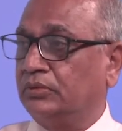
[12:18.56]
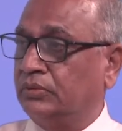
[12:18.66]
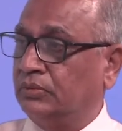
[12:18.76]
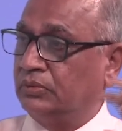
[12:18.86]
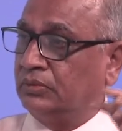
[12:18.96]

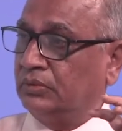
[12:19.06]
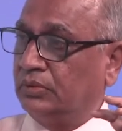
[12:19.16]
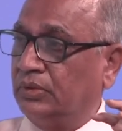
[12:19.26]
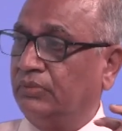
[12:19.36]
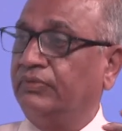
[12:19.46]
who
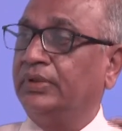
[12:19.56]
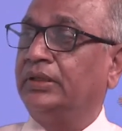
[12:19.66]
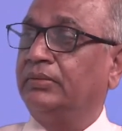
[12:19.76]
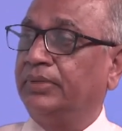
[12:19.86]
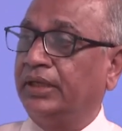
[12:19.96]

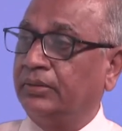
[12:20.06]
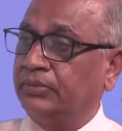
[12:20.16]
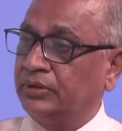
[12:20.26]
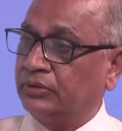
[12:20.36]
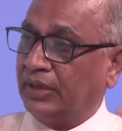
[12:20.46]
will be
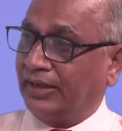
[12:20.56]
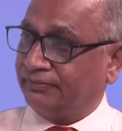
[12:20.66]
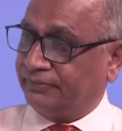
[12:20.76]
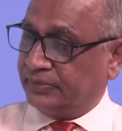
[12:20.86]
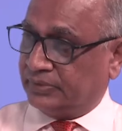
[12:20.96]
able to
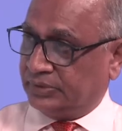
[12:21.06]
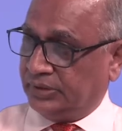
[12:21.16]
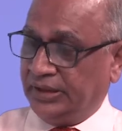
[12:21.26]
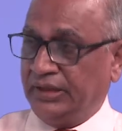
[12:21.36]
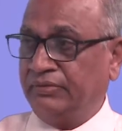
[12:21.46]
afford,
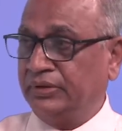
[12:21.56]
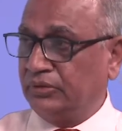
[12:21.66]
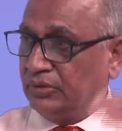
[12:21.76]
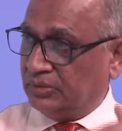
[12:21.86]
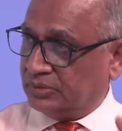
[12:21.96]

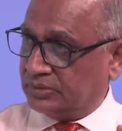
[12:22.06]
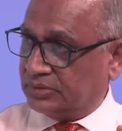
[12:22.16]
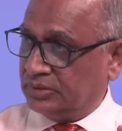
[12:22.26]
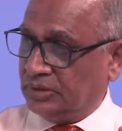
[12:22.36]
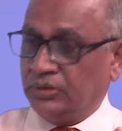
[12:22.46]
even
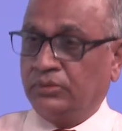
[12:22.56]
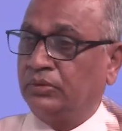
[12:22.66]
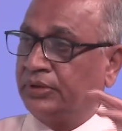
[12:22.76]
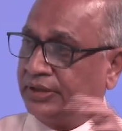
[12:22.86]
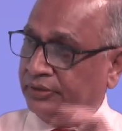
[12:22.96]
those
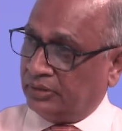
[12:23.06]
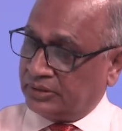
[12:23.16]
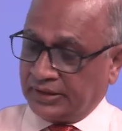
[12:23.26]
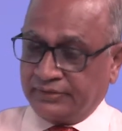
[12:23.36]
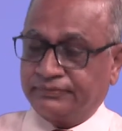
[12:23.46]
who
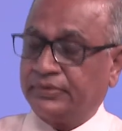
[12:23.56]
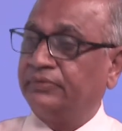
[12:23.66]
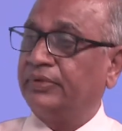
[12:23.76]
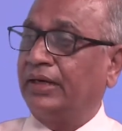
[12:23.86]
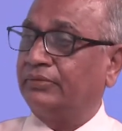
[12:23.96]
cannot
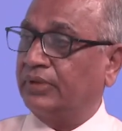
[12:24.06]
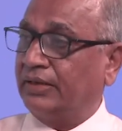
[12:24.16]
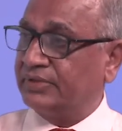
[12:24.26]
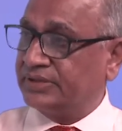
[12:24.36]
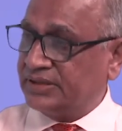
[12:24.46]
afford, we have to
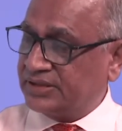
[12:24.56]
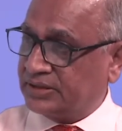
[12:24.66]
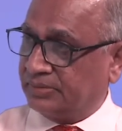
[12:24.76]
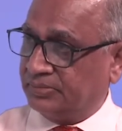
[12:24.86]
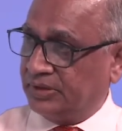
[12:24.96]
have a
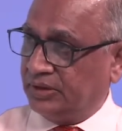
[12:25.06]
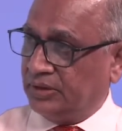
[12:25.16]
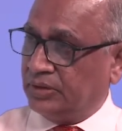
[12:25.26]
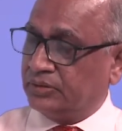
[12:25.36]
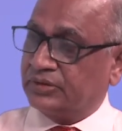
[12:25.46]
system
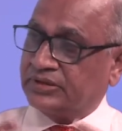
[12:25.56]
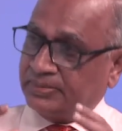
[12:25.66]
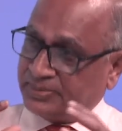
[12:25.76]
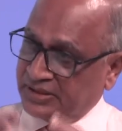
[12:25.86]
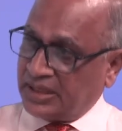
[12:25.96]
to
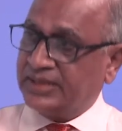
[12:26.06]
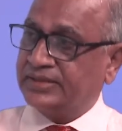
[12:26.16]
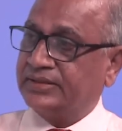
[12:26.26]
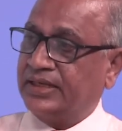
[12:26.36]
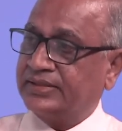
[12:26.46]

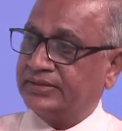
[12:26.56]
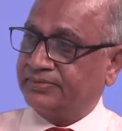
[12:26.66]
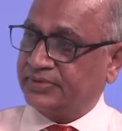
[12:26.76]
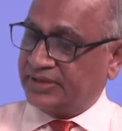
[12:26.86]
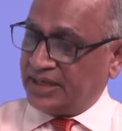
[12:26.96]
subsidize that
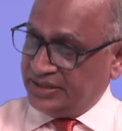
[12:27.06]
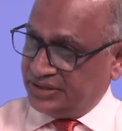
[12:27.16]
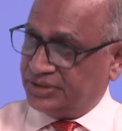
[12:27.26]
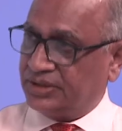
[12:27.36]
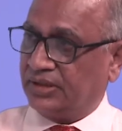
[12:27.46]

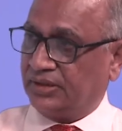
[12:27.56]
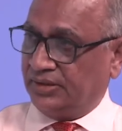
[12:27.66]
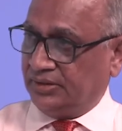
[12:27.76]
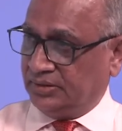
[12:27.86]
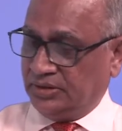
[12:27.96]

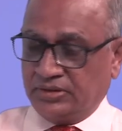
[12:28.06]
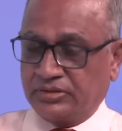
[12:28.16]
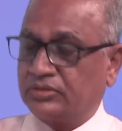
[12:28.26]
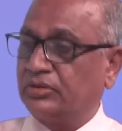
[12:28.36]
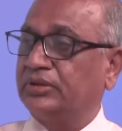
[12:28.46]
substantially
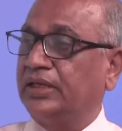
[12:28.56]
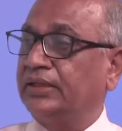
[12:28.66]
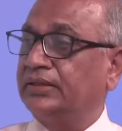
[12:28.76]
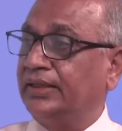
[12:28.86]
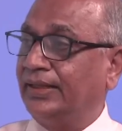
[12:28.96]
so
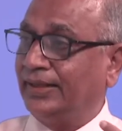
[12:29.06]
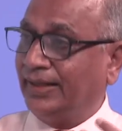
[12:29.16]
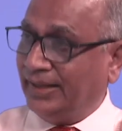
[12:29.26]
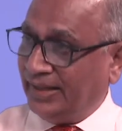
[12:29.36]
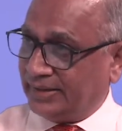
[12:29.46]
that they
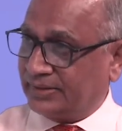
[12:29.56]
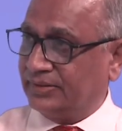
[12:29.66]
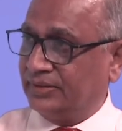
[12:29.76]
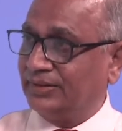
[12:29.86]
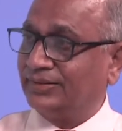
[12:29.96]
get
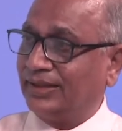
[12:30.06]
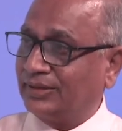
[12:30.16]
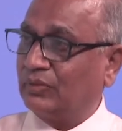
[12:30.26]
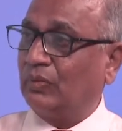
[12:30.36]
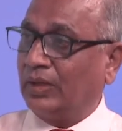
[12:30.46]

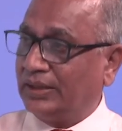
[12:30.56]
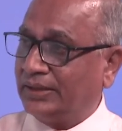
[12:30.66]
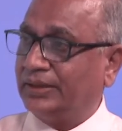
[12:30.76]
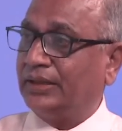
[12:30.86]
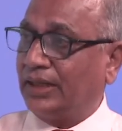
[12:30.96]
that
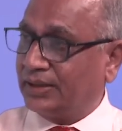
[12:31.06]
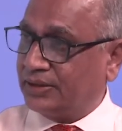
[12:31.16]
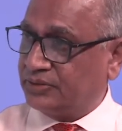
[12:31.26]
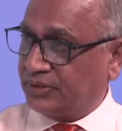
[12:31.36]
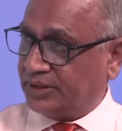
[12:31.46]
quality higher
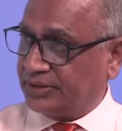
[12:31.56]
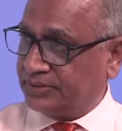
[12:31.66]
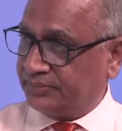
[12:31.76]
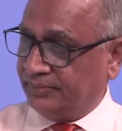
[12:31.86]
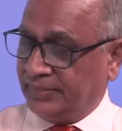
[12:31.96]
education.